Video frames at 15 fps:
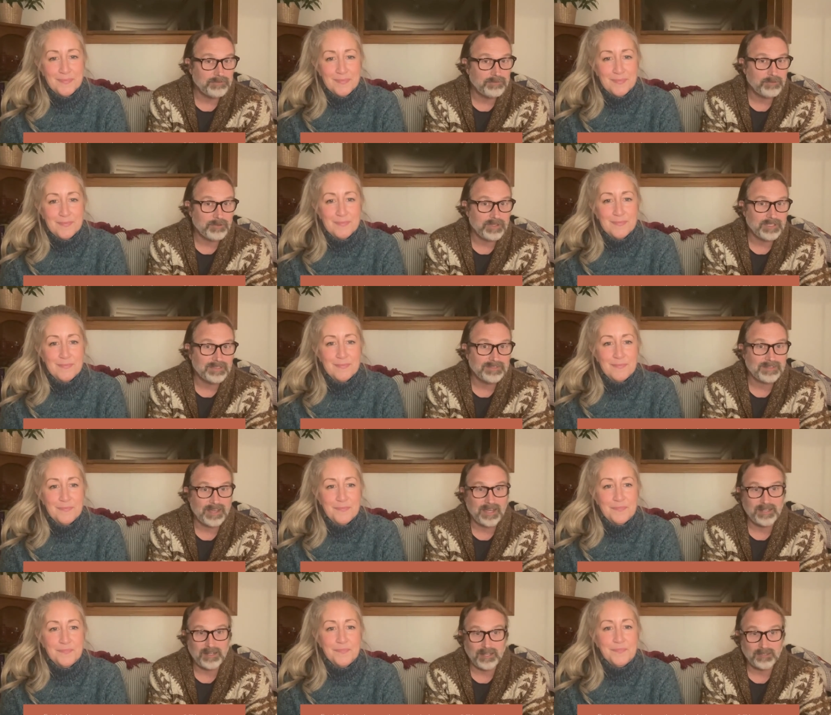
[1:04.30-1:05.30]
Speaker 1: for the assigned
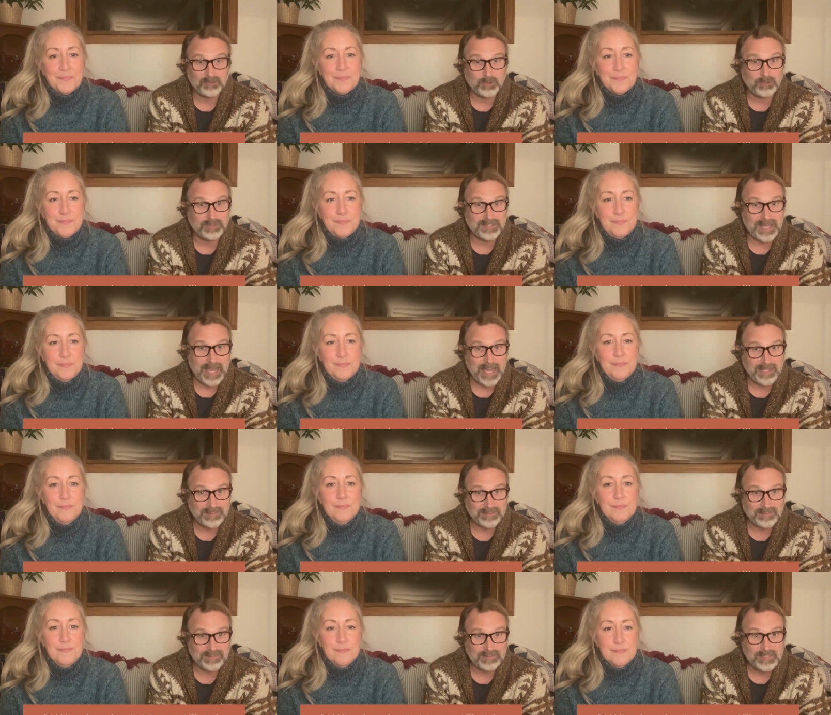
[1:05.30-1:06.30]
household tasks,
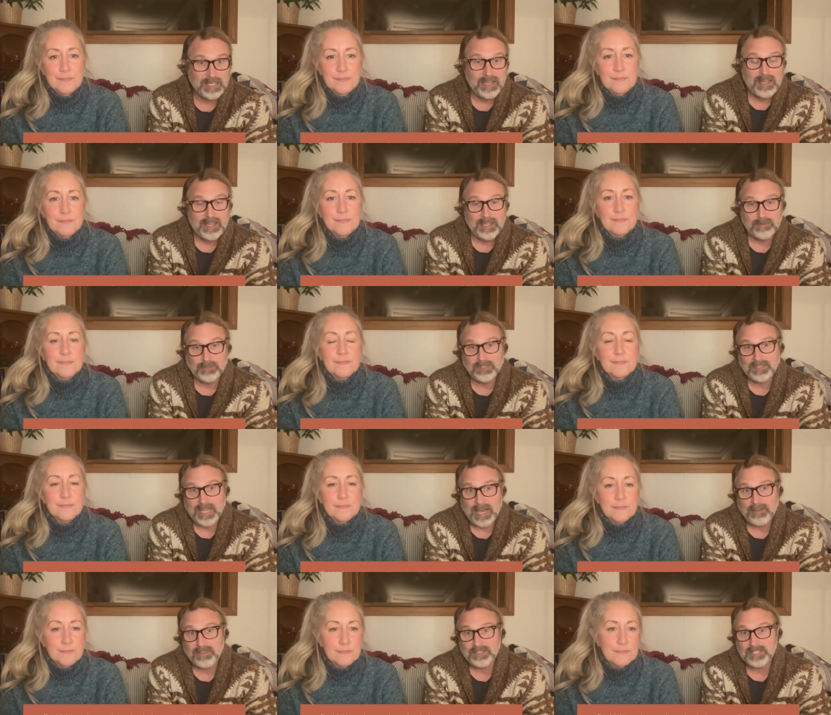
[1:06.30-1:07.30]
it will allow
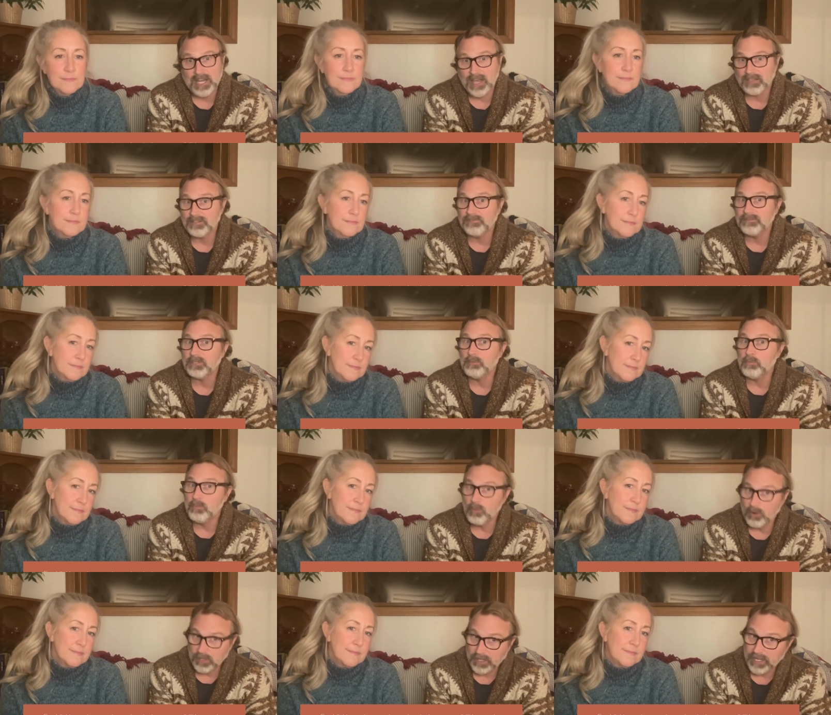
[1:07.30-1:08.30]
the child to feel more
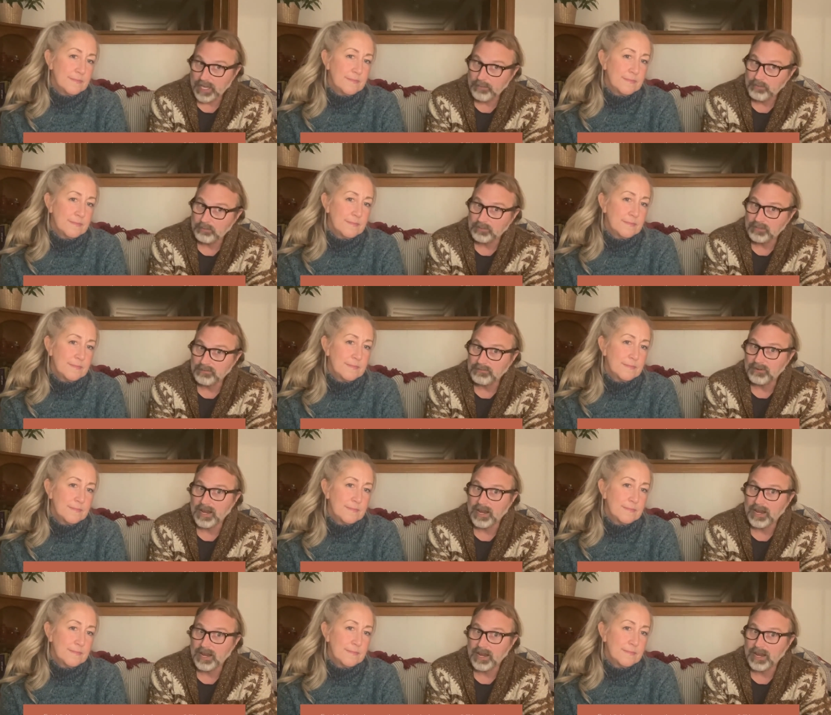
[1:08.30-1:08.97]
capable for